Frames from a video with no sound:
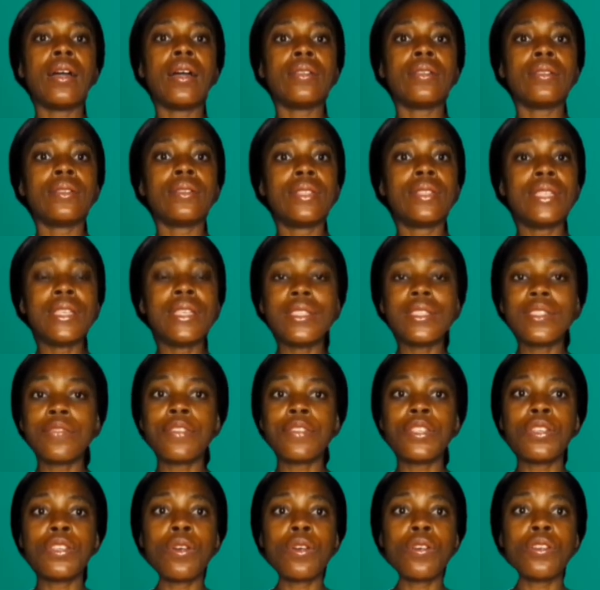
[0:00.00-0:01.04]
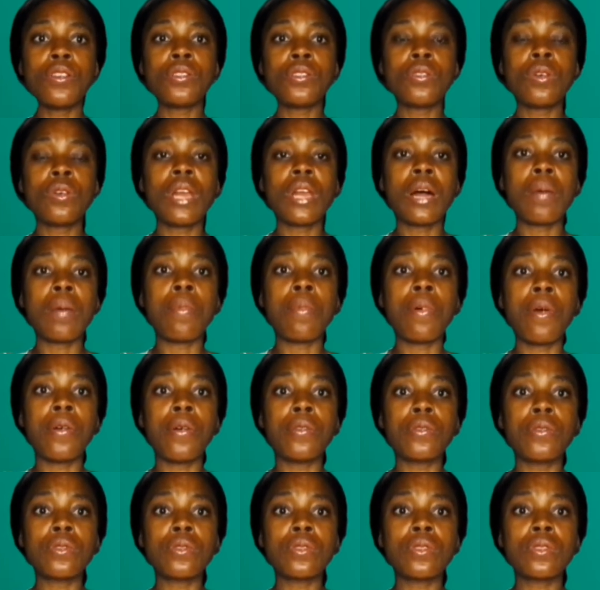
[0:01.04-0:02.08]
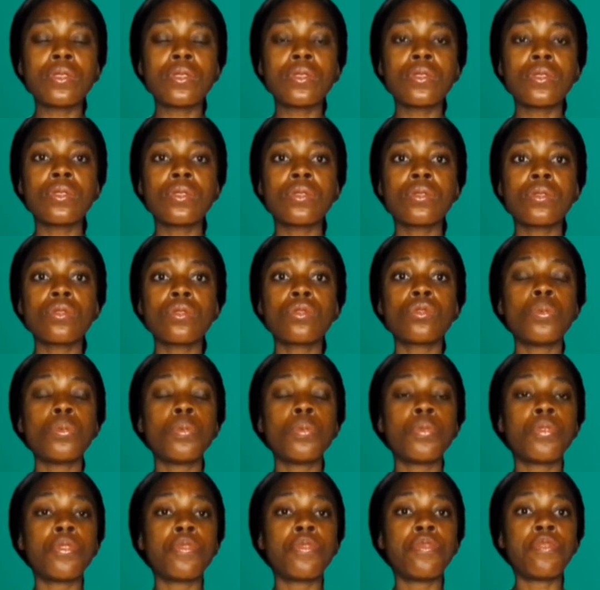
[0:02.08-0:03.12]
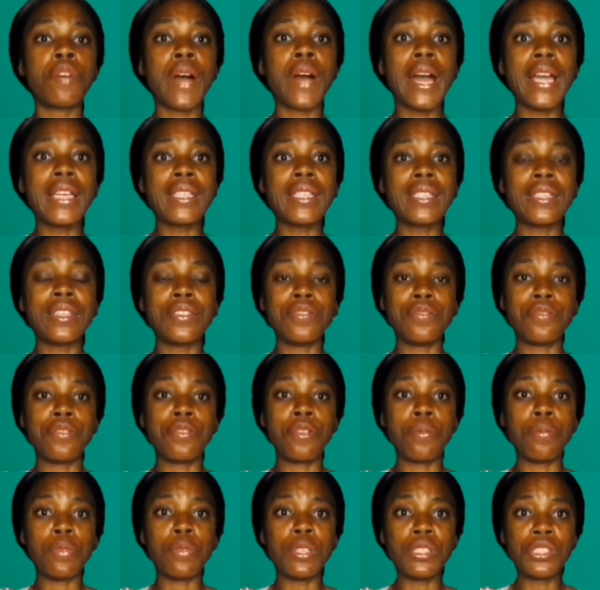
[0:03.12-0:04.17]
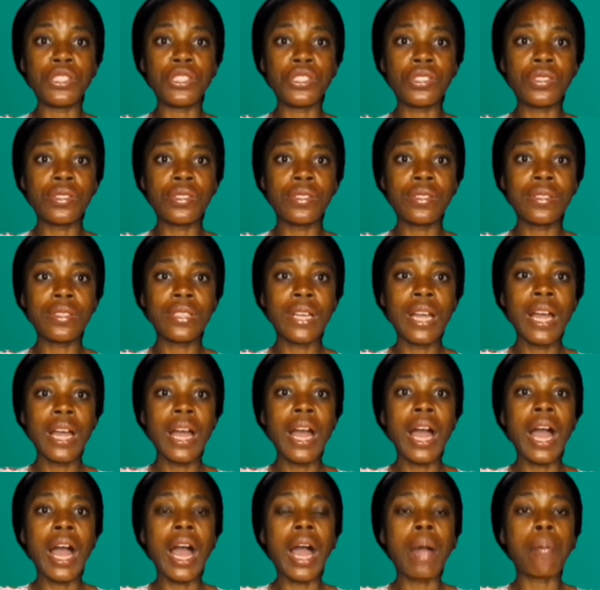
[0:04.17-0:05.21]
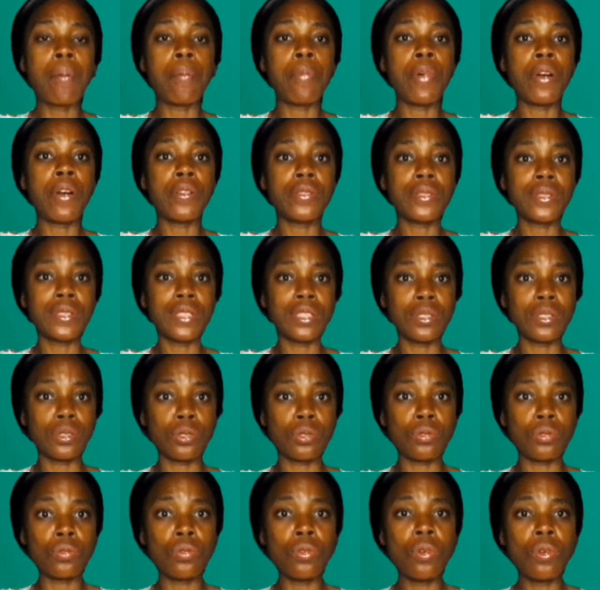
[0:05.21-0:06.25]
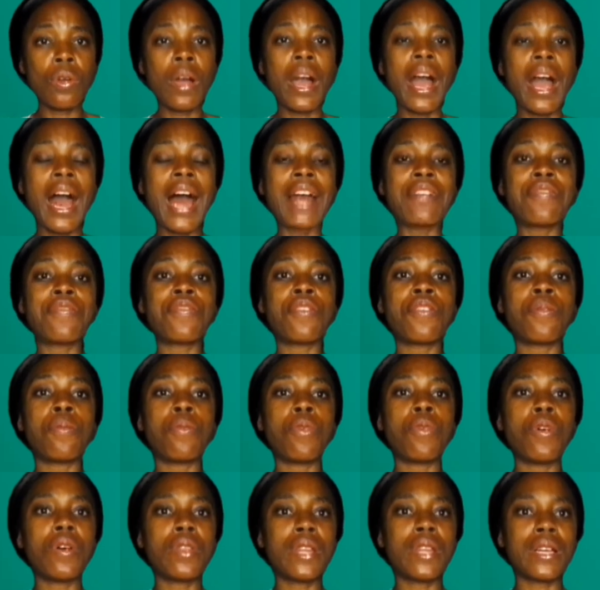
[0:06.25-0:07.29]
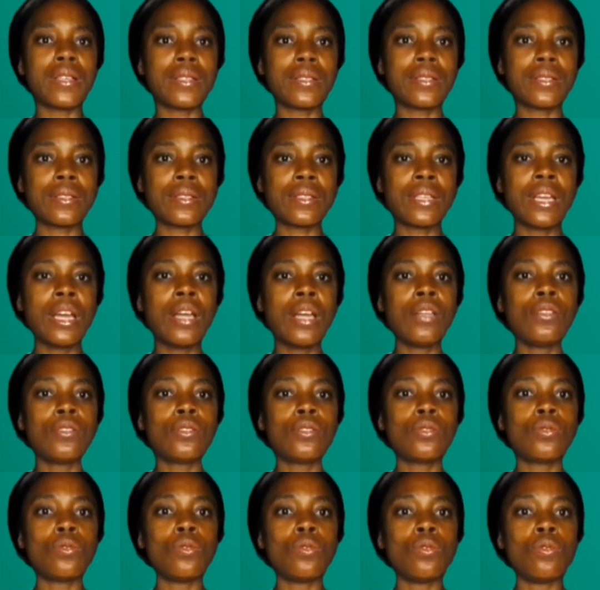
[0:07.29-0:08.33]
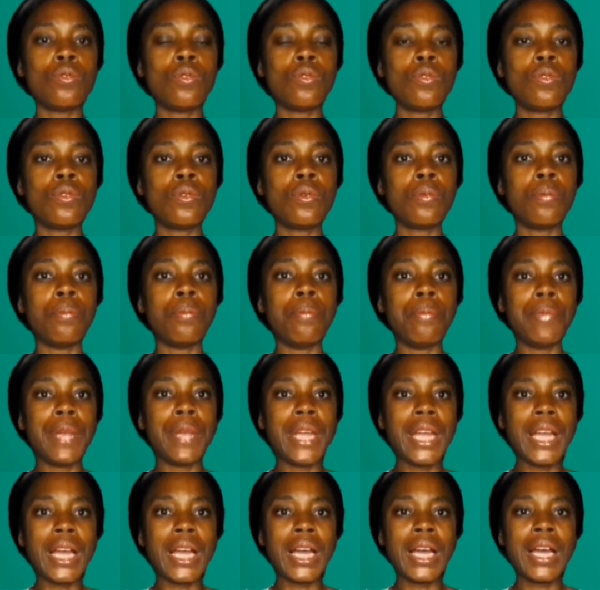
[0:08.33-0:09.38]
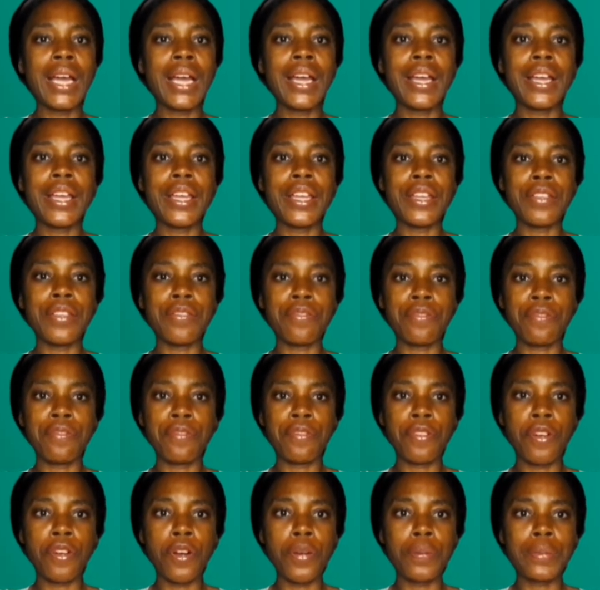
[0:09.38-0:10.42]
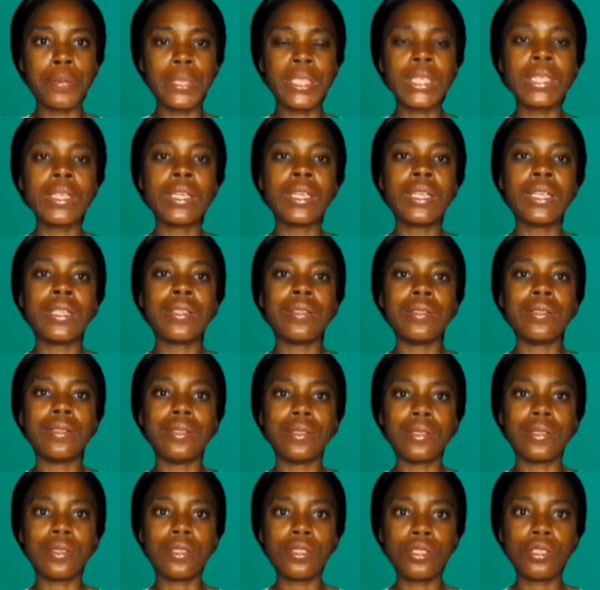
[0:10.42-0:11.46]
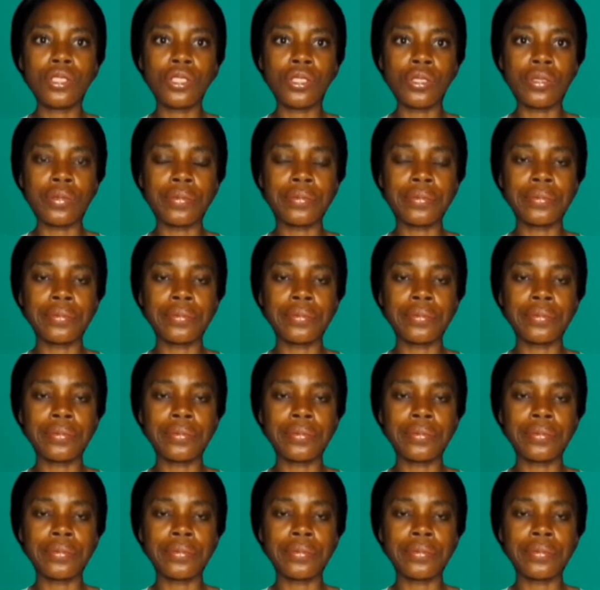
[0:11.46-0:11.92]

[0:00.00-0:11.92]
This video is all about to provide information about the two and for mothers to make informed decision.